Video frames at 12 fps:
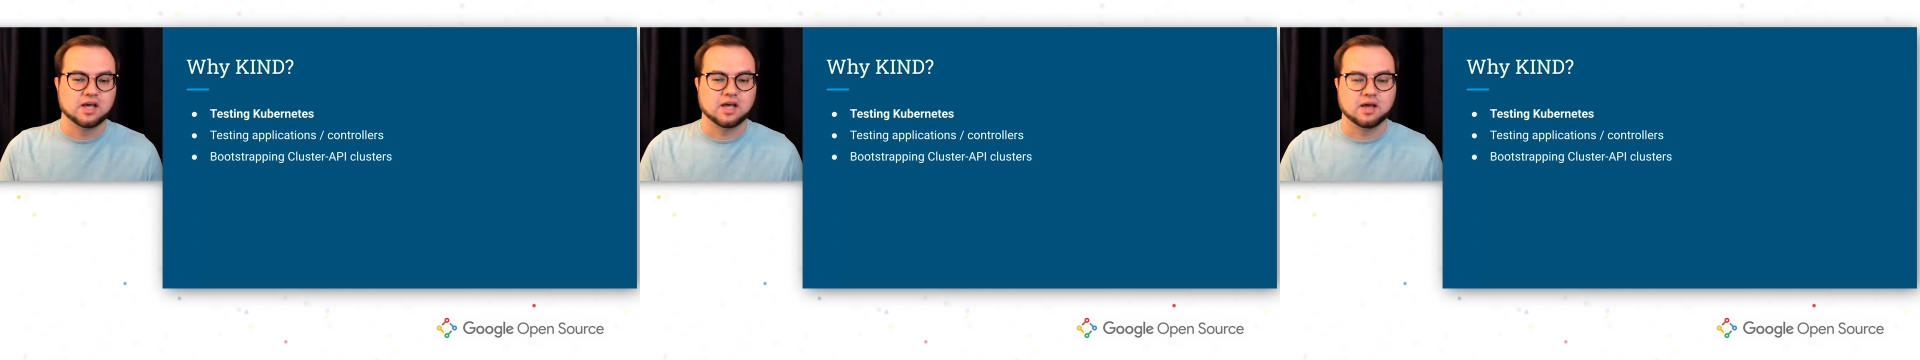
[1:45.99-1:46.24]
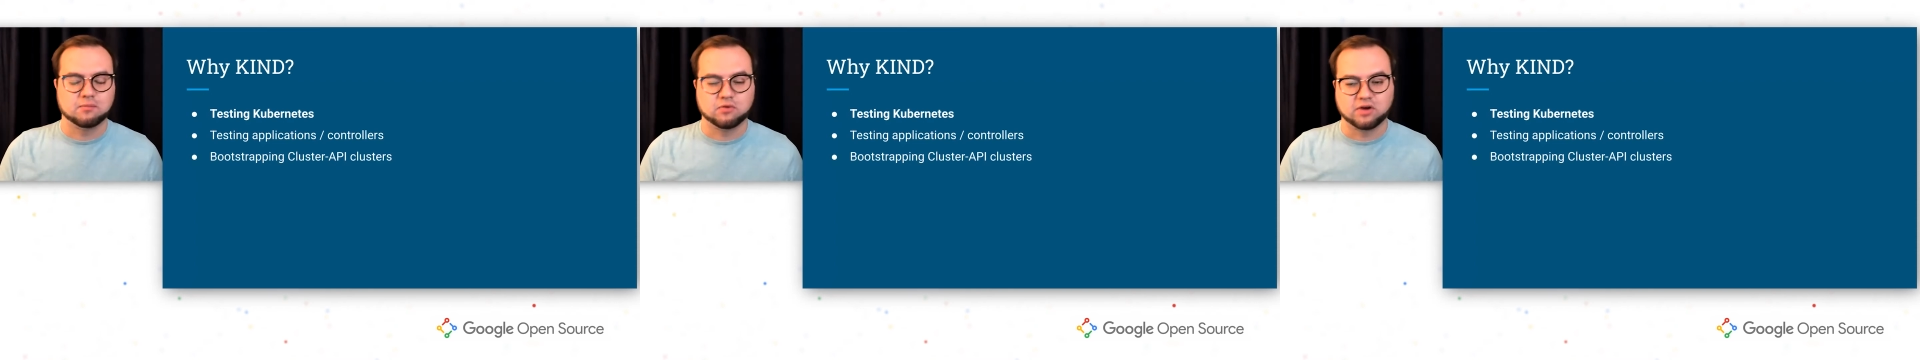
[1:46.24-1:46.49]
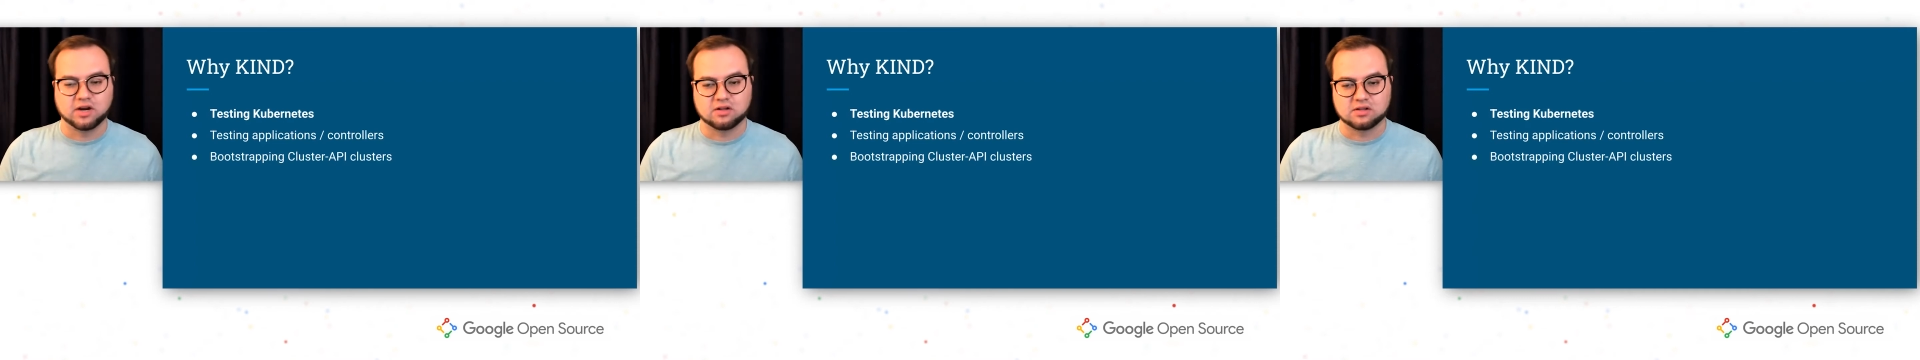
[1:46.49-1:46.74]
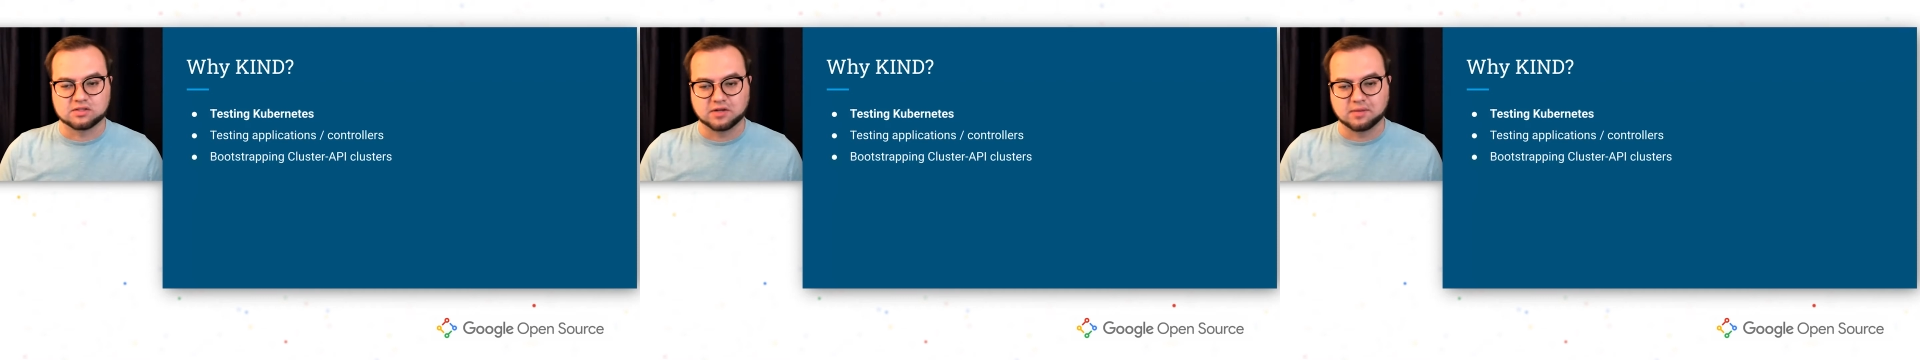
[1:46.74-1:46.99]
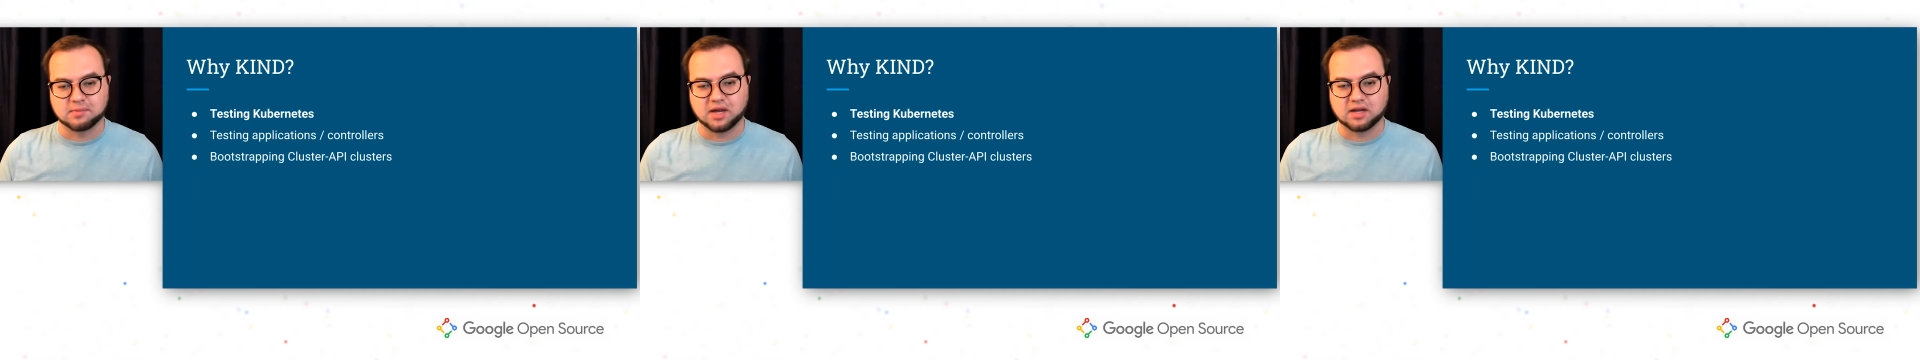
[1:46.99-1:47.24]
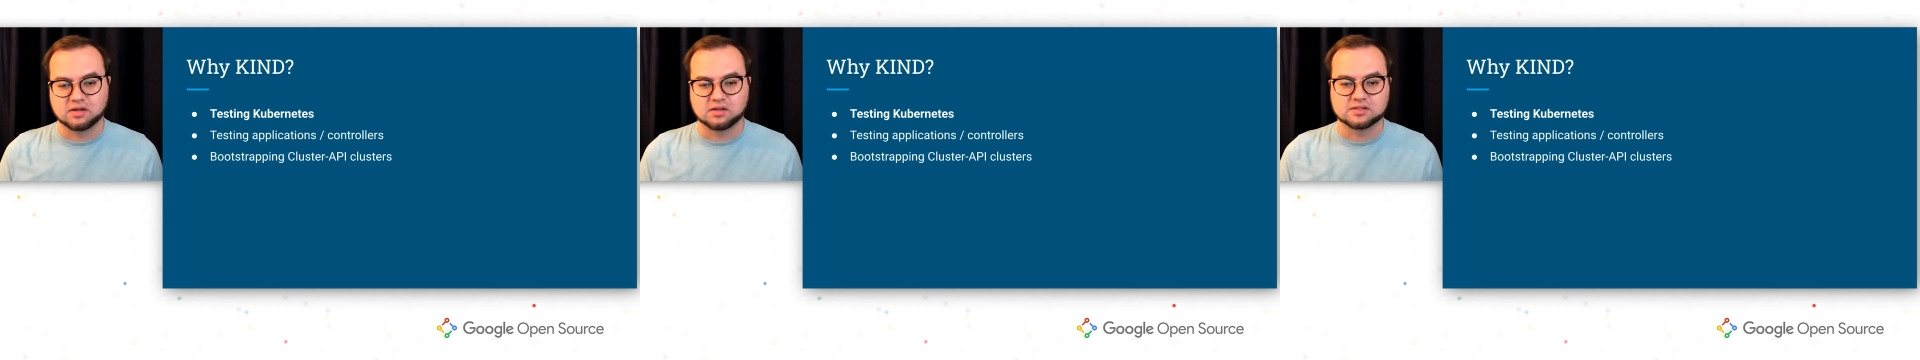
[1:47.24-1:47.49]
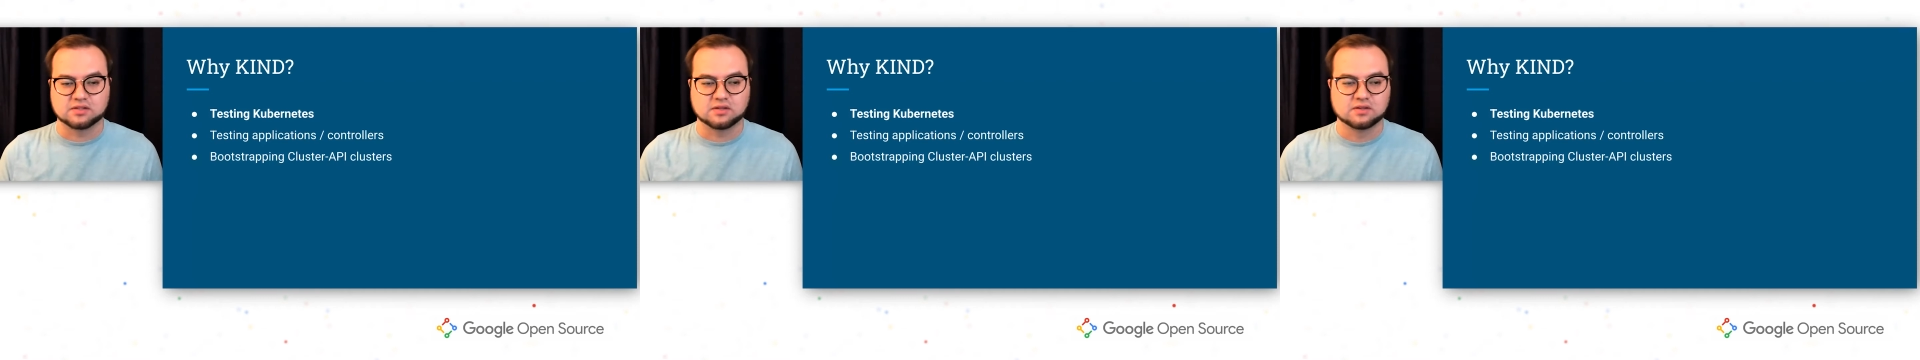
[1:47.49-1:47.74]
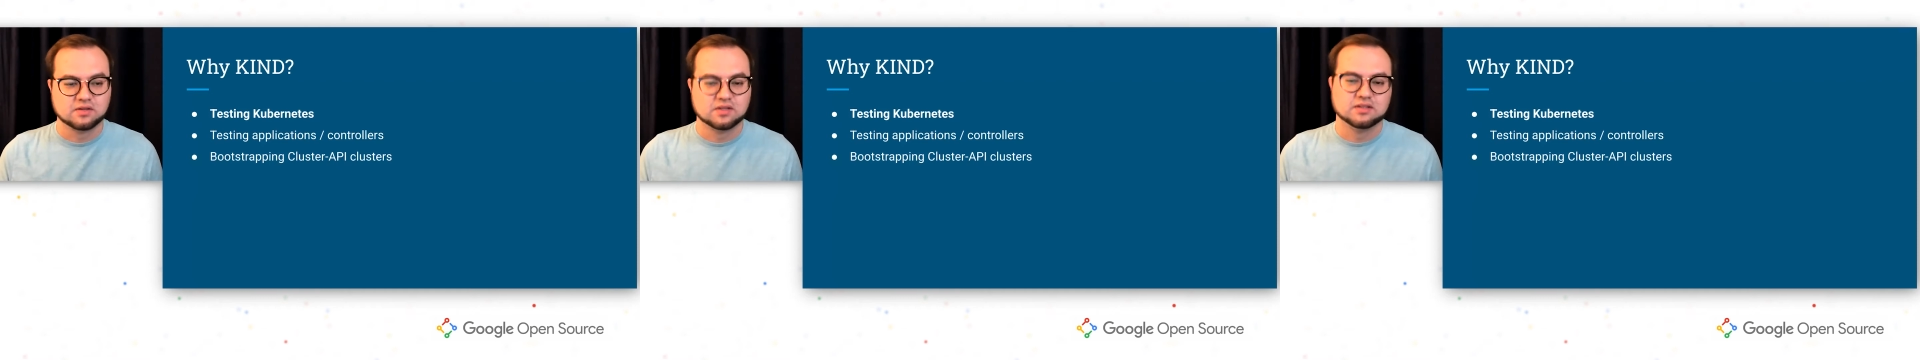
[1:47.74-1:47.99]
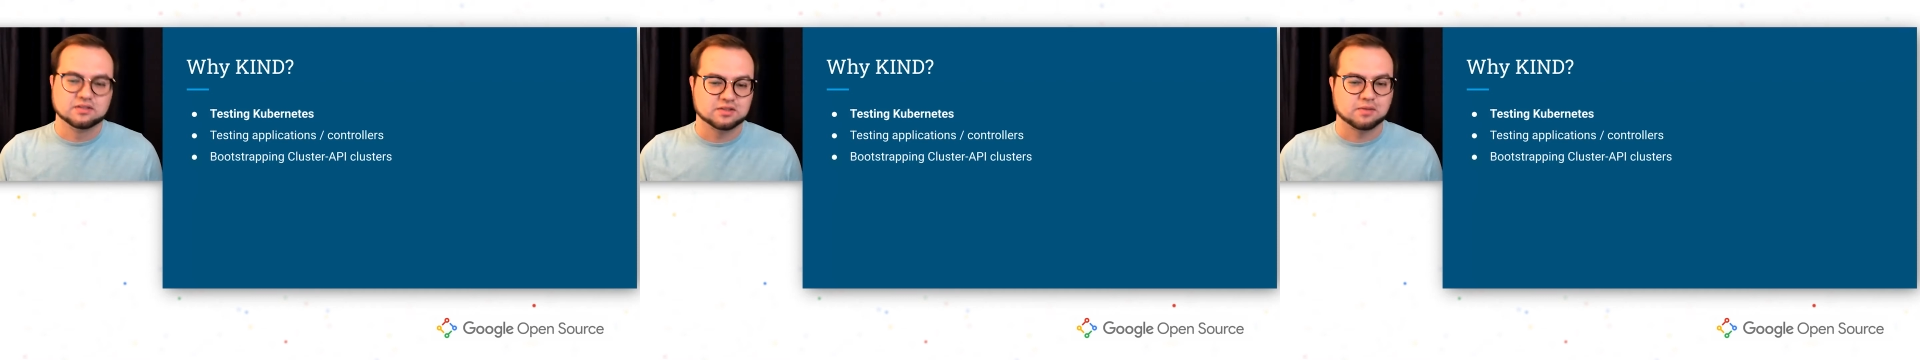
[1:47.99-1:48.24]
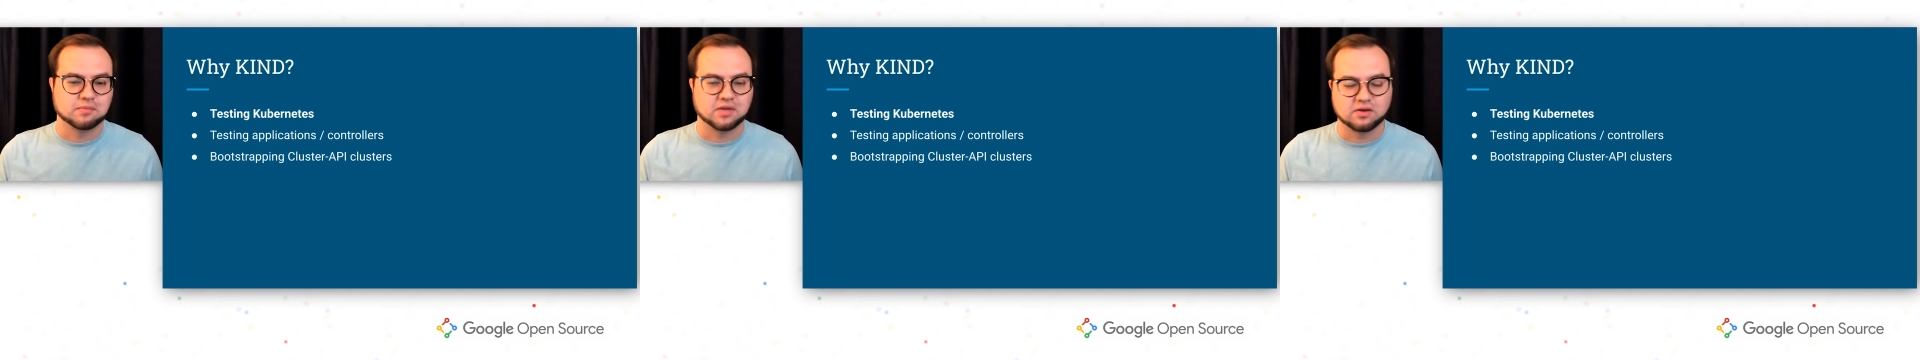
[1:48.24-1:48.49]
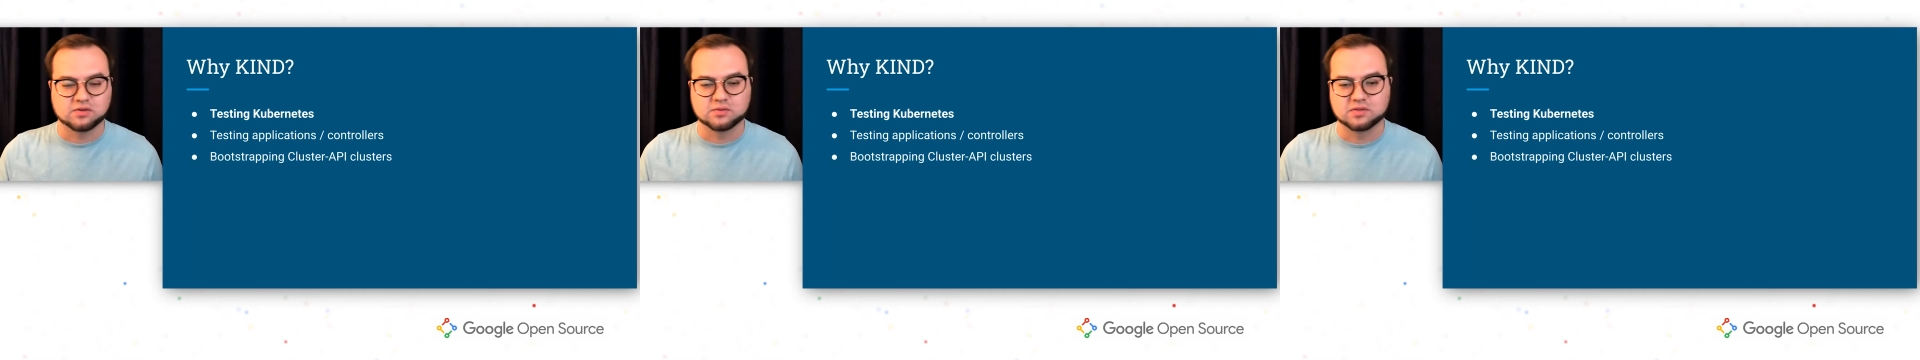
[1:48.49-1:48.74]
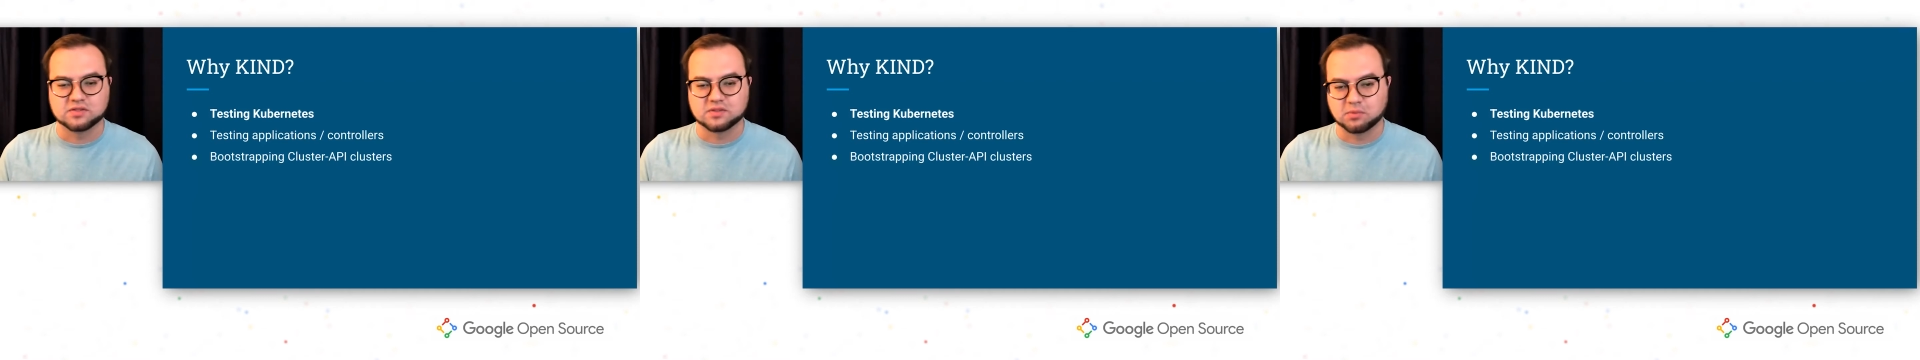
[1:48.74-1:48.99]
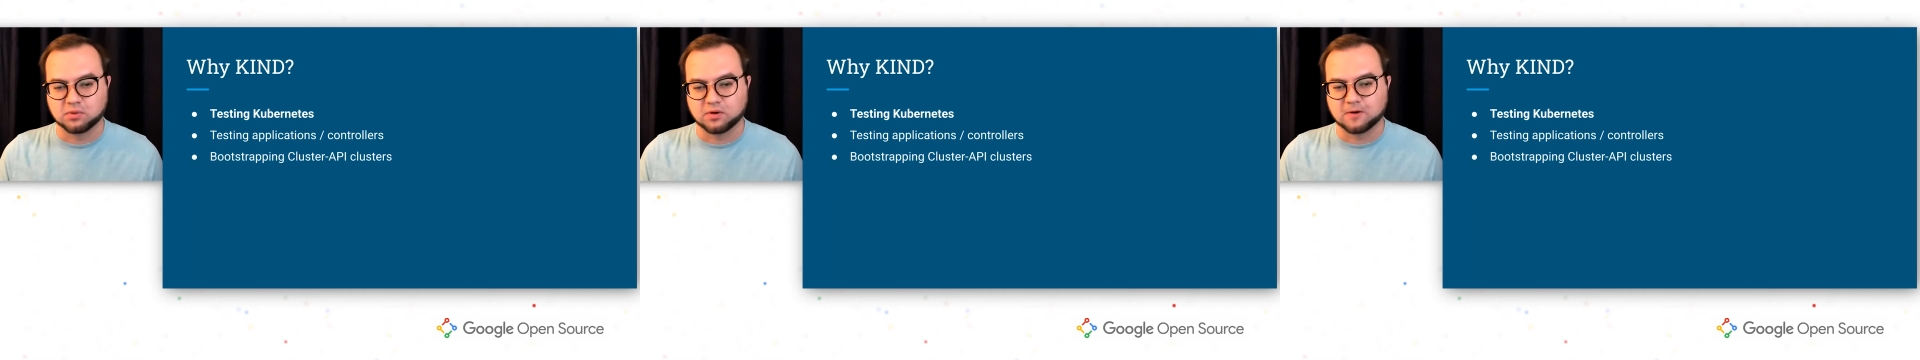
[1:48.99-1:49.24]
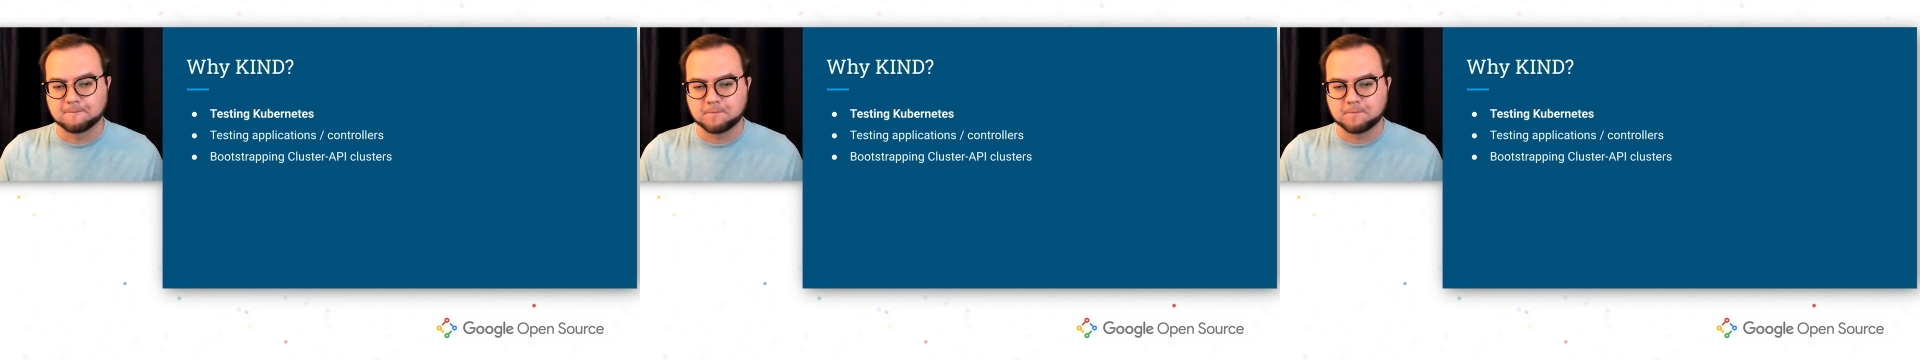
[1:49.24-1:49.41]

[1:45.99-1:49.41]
and create a cluster API cluster. This is something else we support.